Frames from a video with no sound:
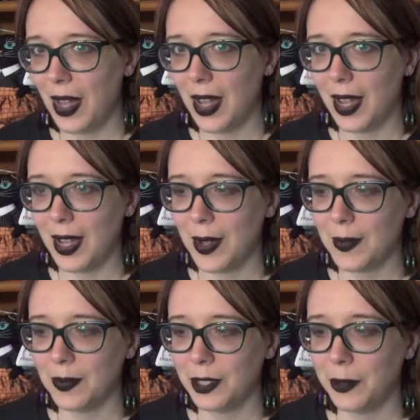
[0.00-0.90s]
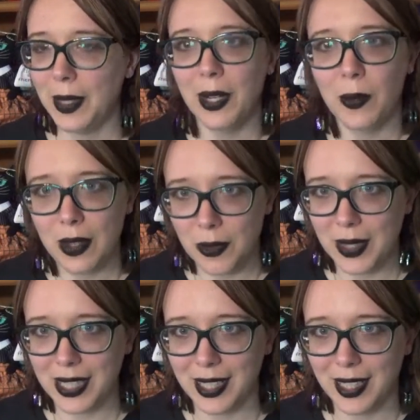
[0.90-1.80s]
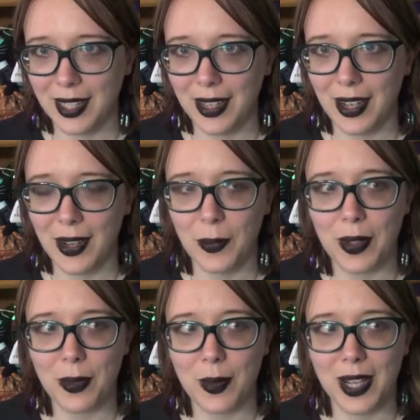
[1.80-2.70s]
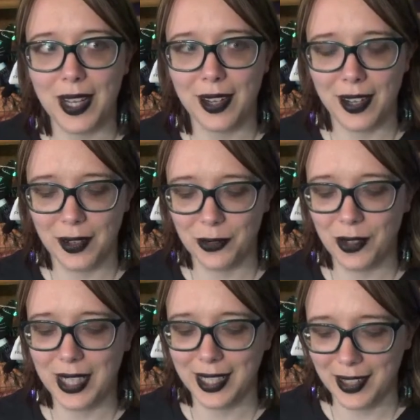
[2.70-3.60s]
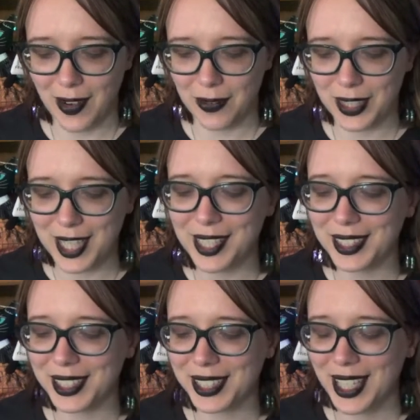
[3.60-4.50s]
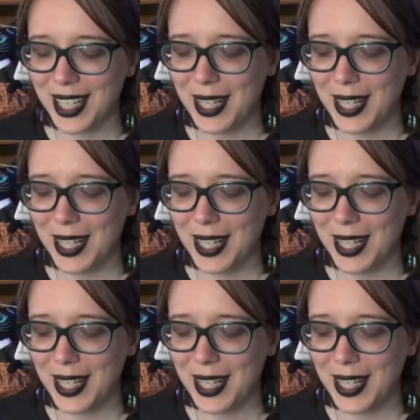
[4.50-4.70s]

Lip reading: So bear with me with my reading of these